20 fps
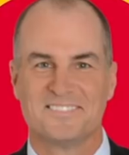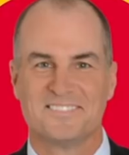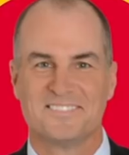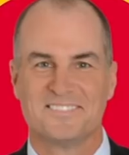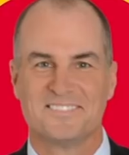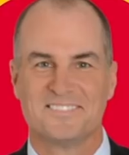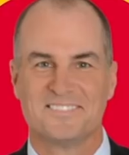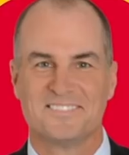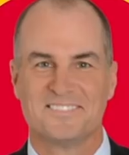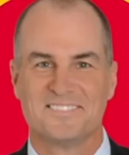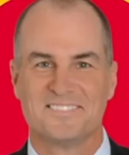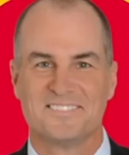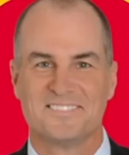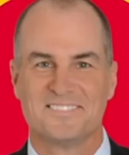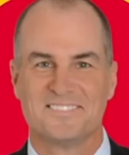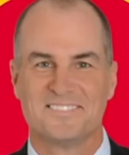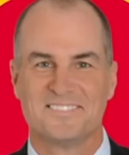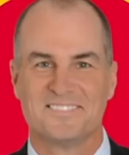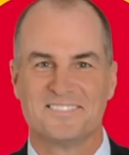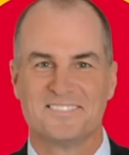
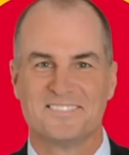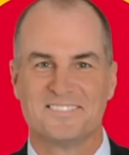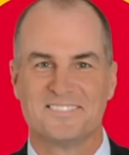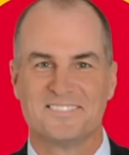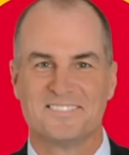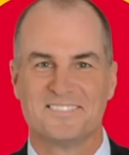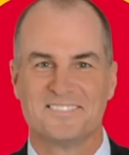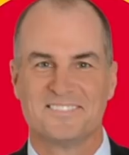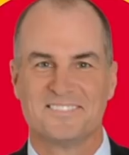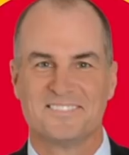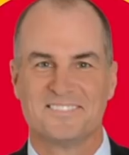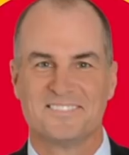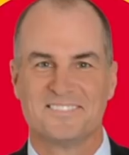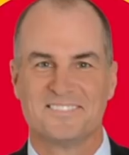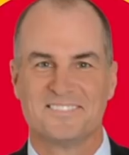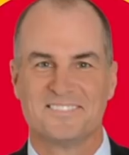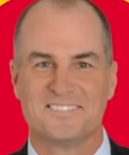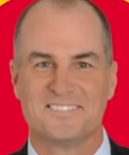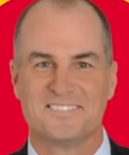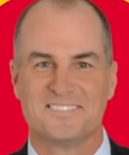
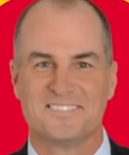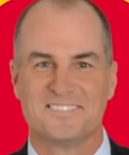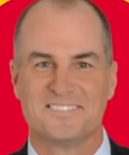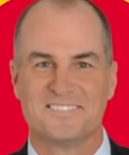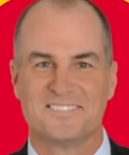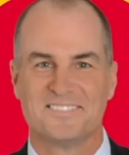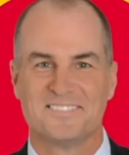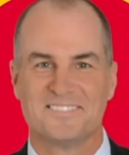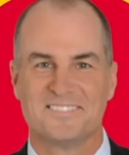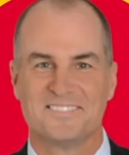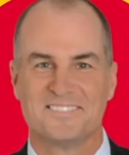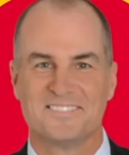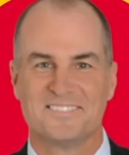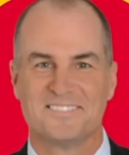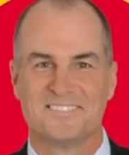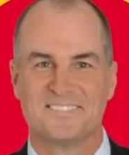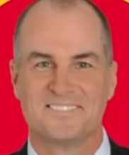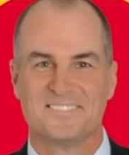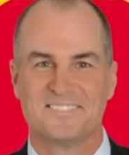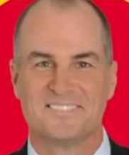
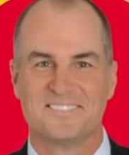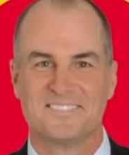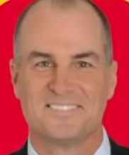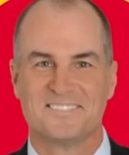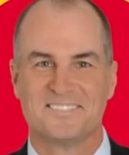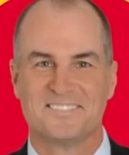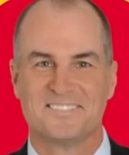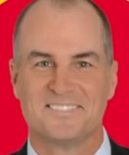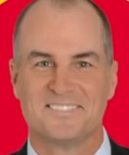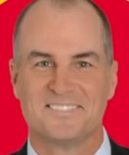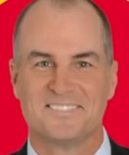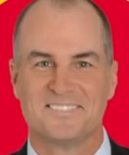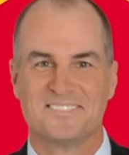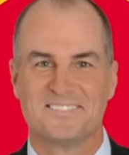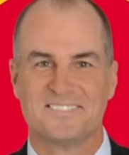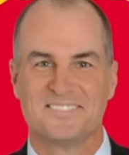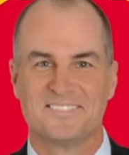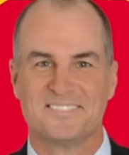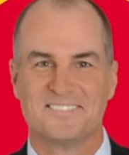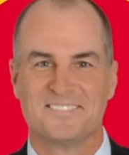
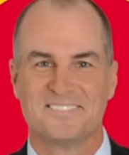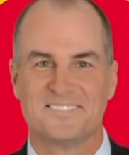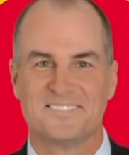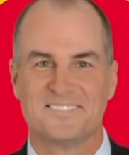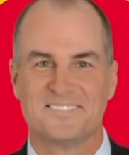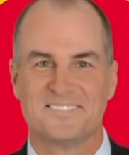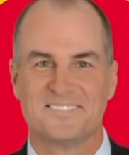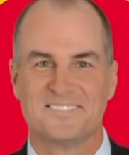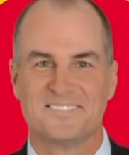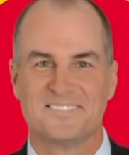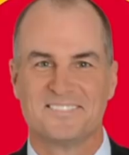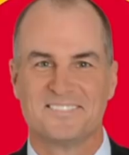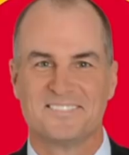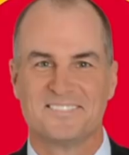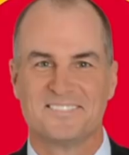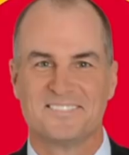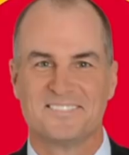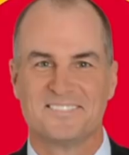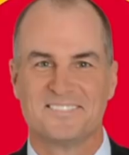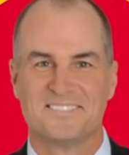
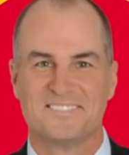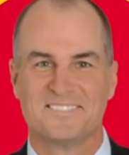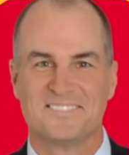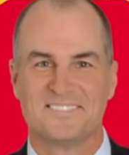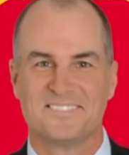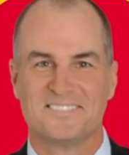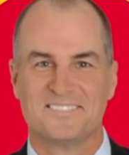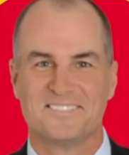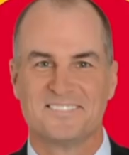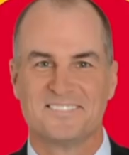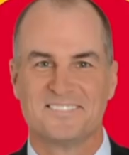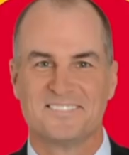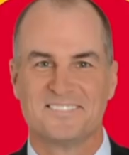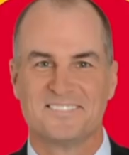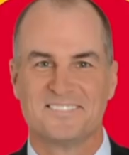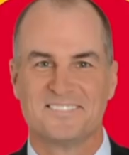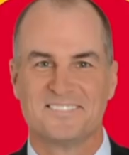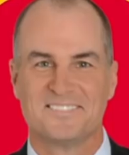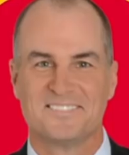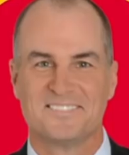
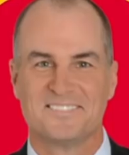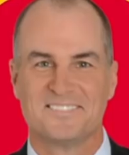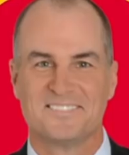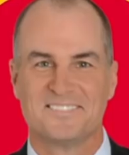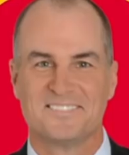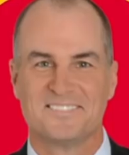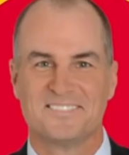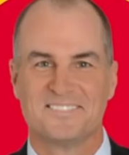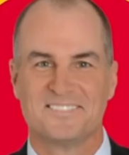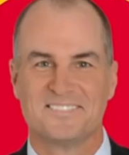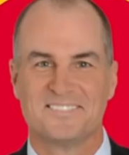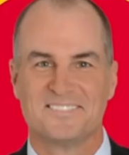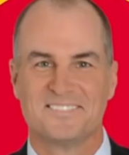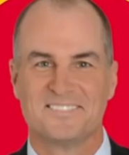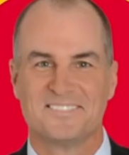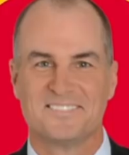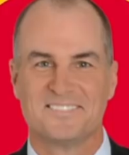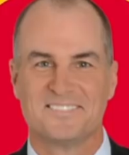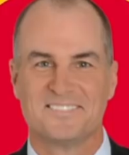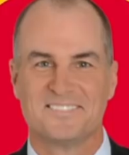
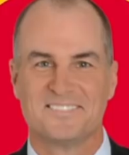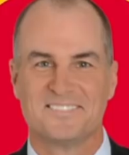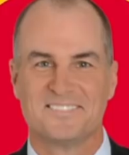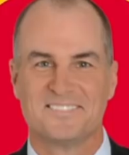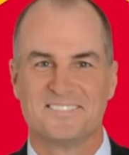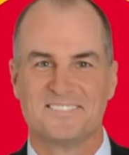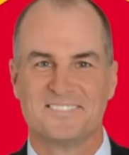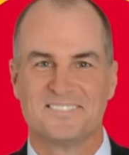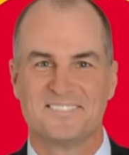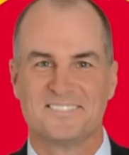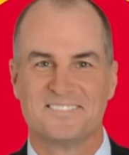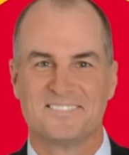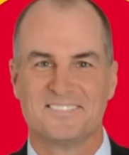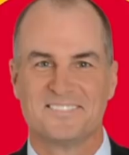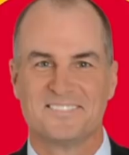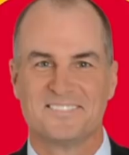(no lip movement)